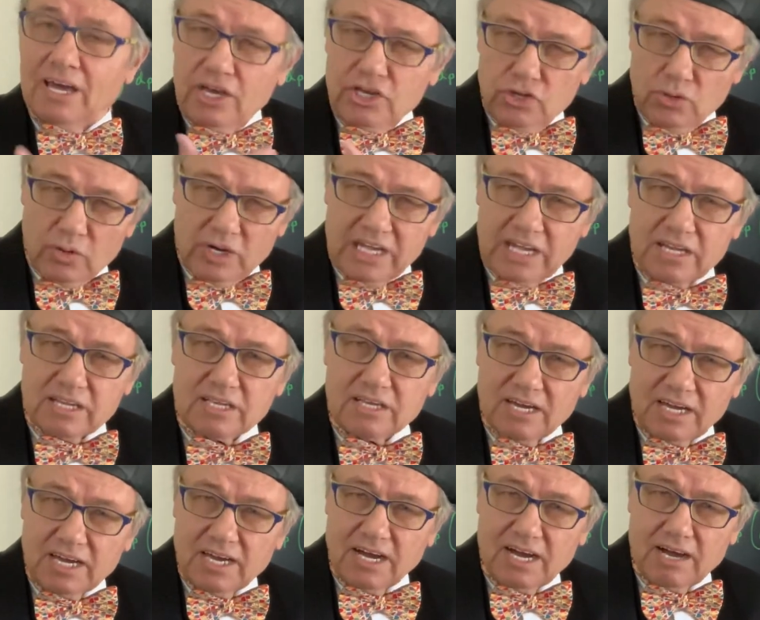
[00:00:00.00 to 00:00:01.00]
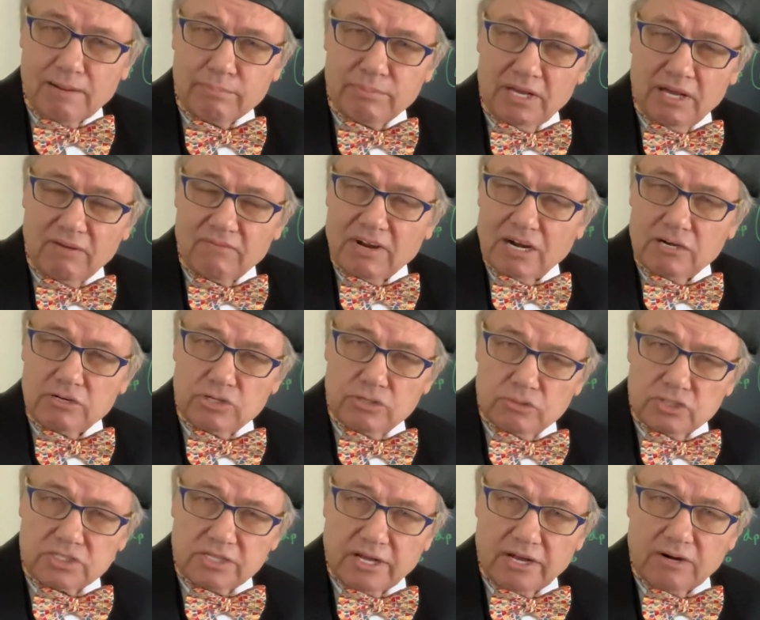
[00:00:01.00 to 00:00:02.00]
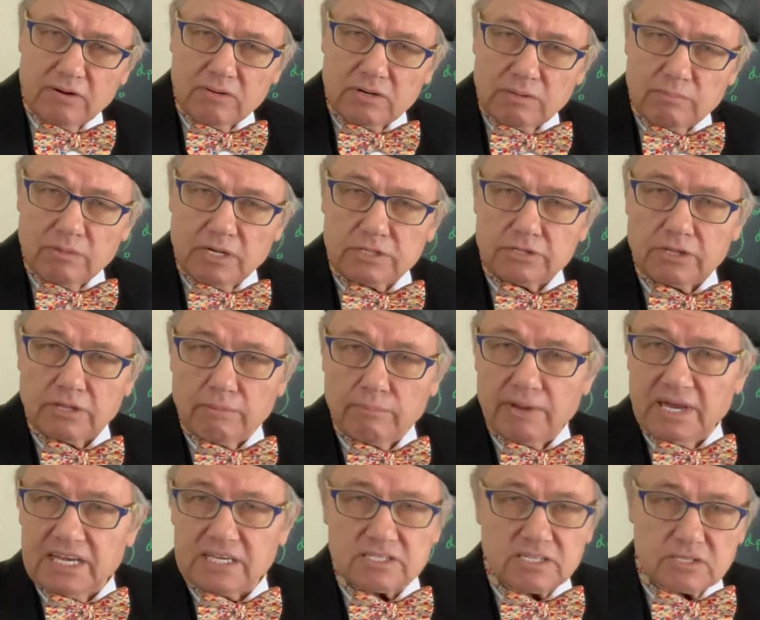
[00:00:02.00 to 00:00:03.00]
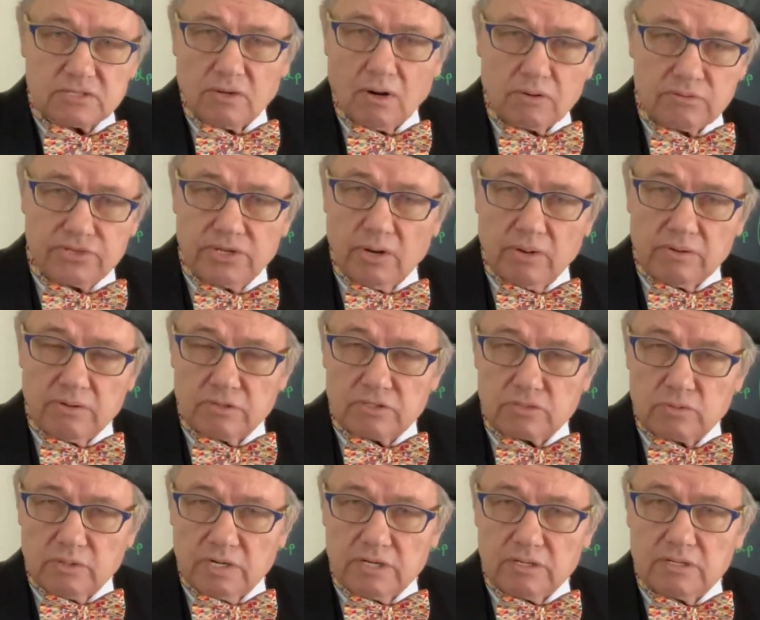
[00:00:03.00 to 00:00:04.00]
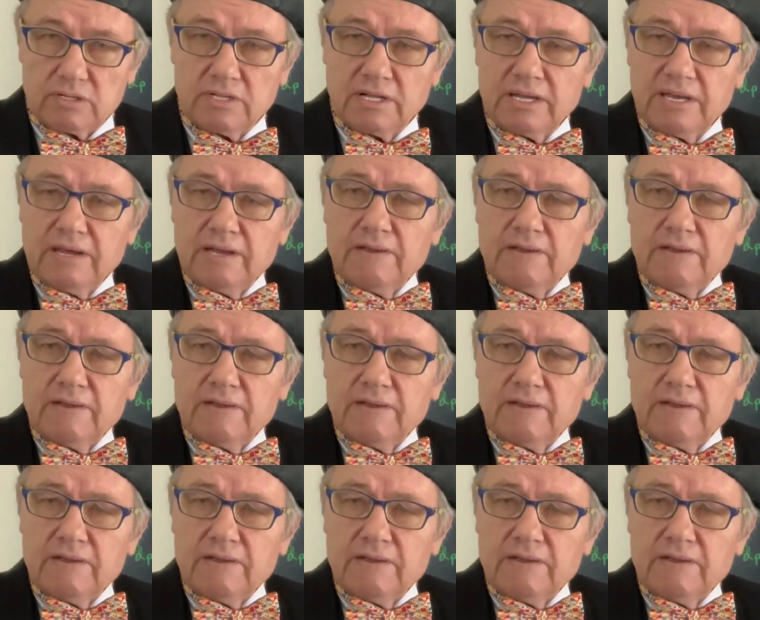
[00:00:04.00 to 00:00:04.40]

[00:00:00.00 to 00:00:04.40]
You'll get a copy of our newsletter on a monthly basis. All donors will.